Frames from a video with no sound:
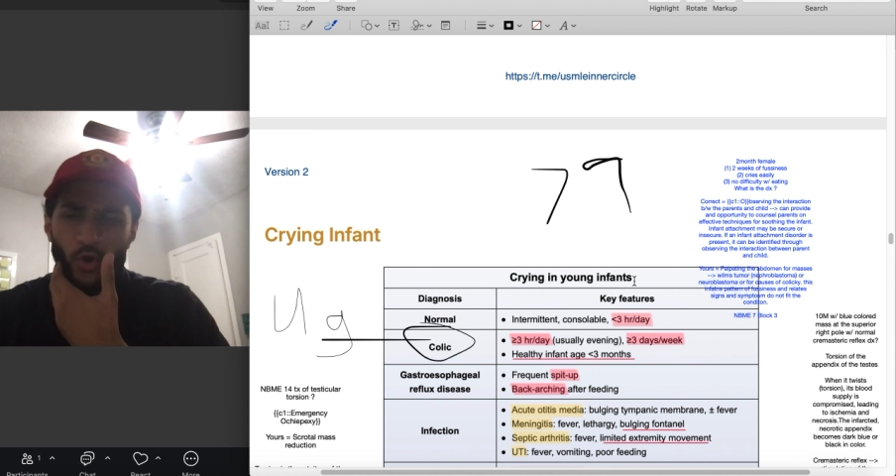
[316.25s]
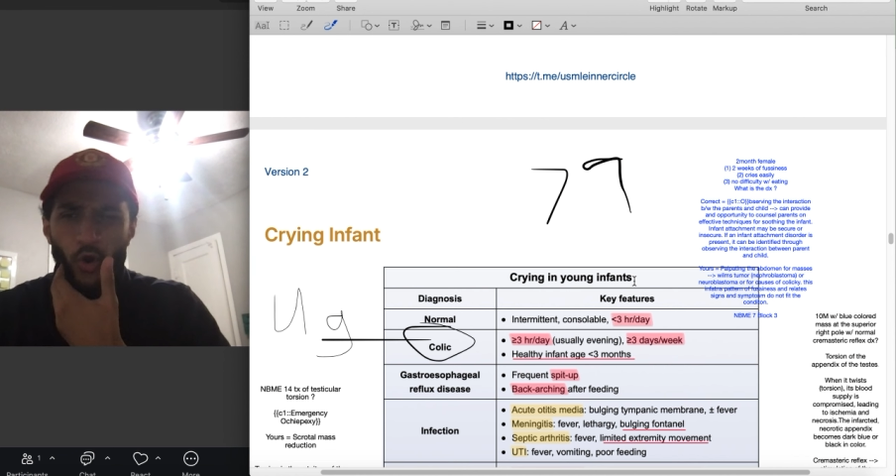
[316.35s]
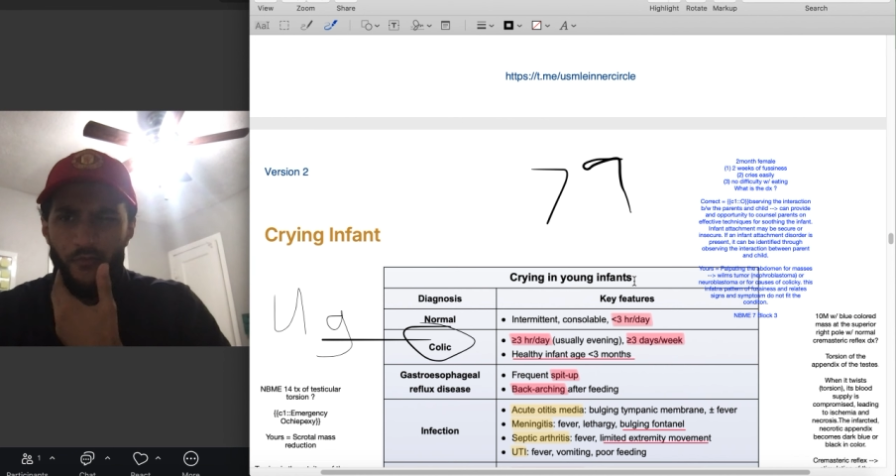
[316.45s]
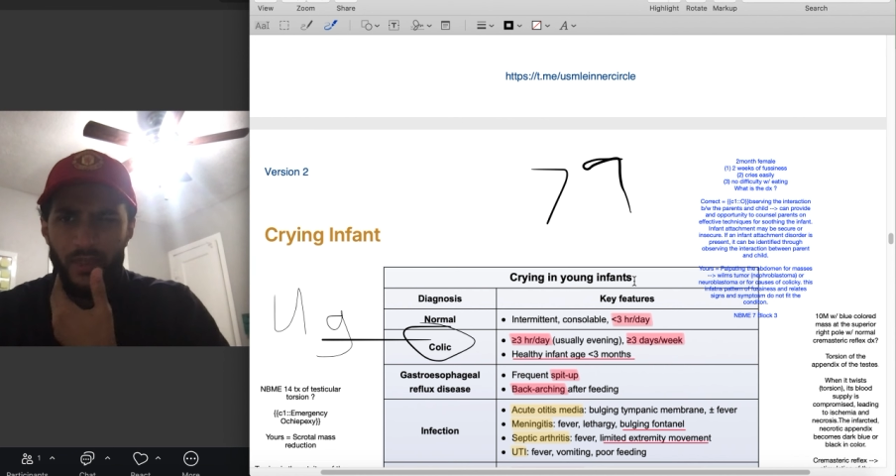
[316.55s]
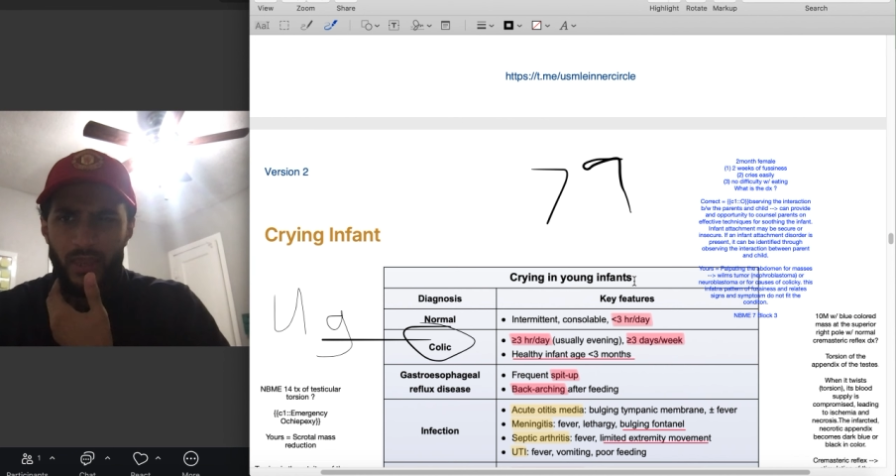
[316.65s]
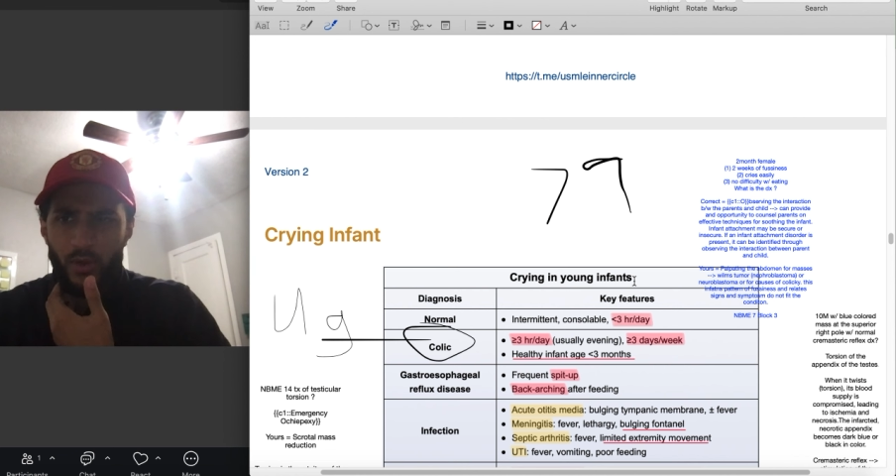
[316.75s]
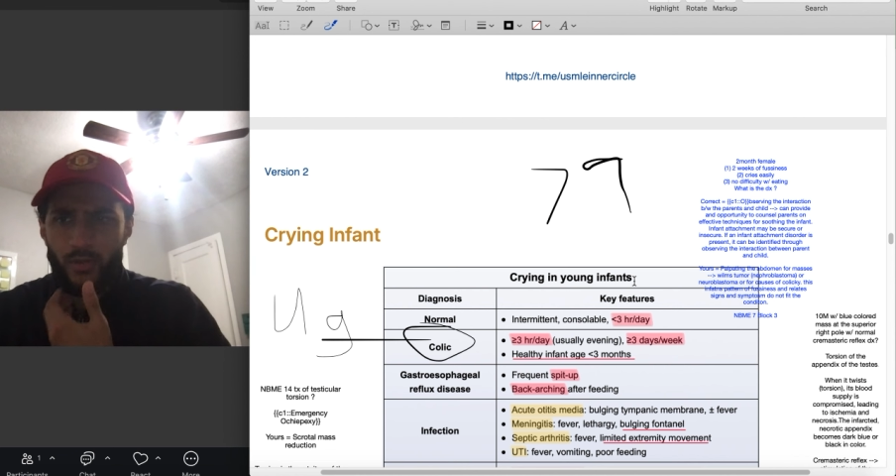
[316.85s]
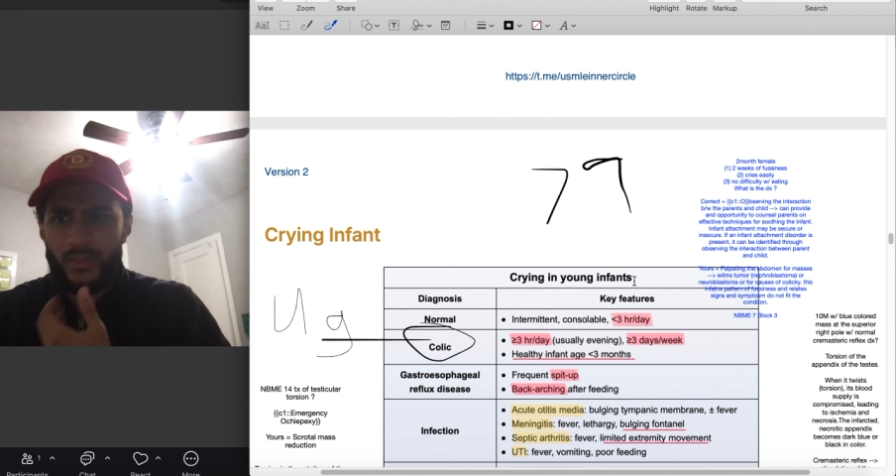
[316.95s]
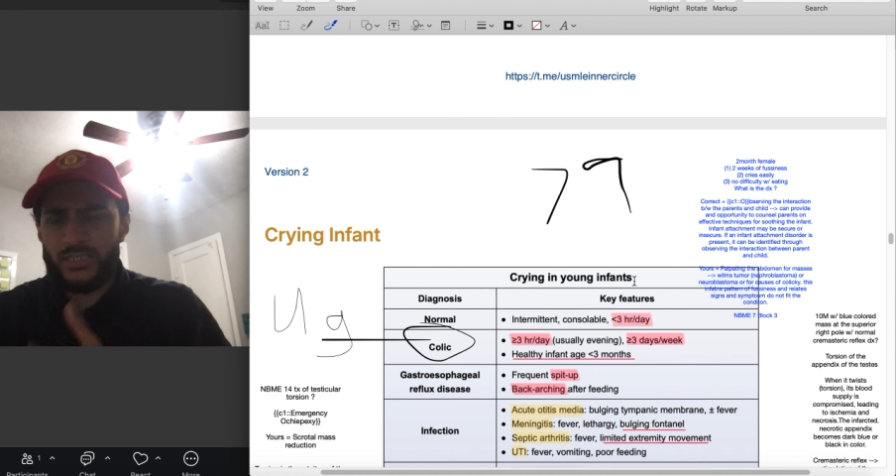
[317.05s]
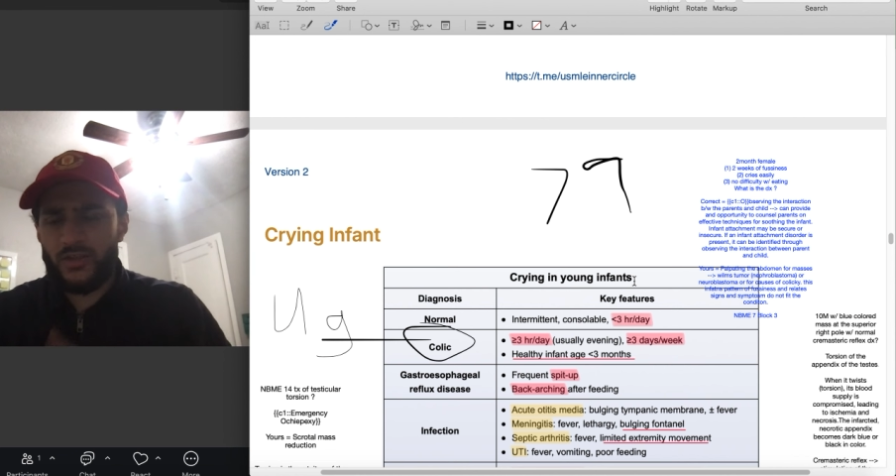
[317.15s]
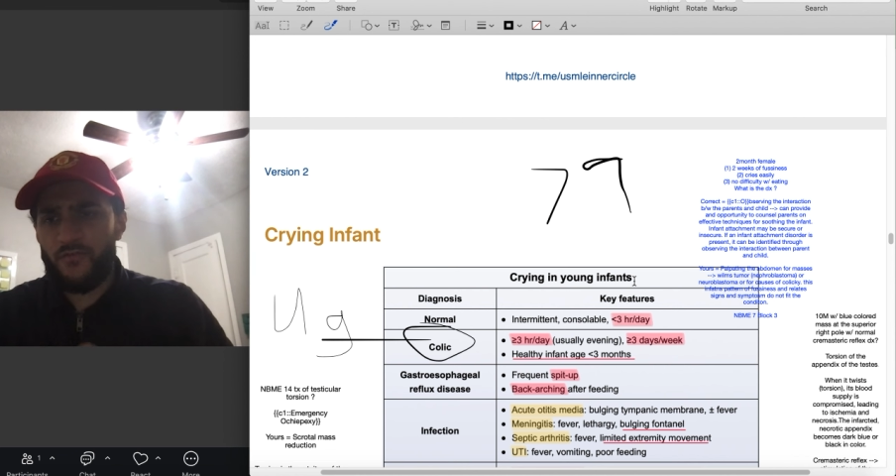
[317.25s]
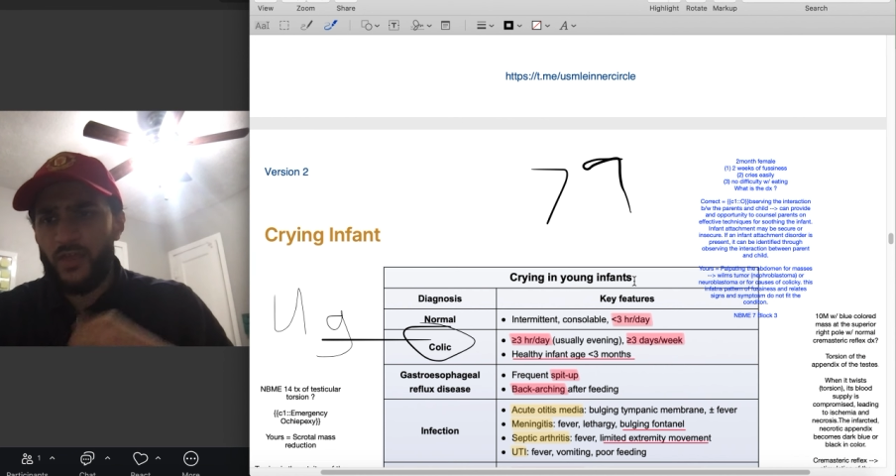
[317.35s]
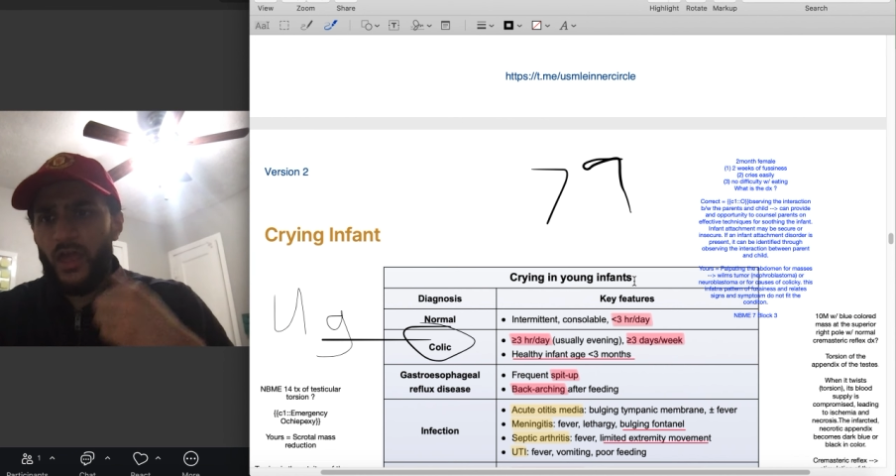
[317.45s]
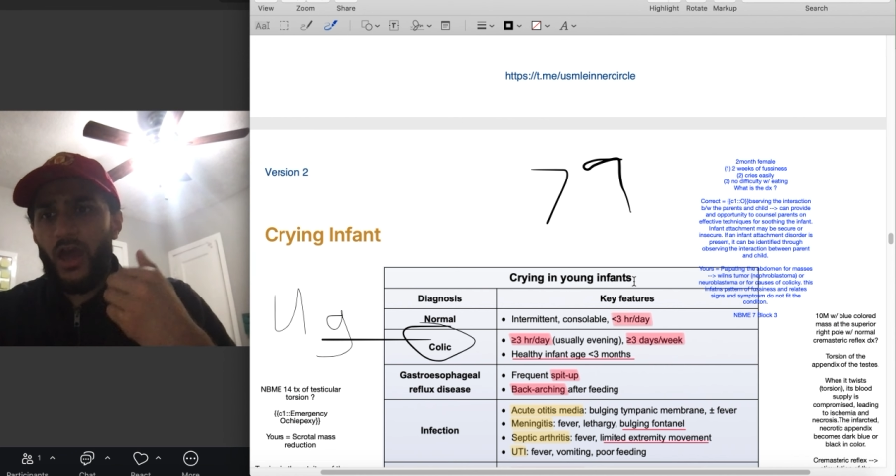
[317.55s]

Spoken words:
coughing, all this stuff.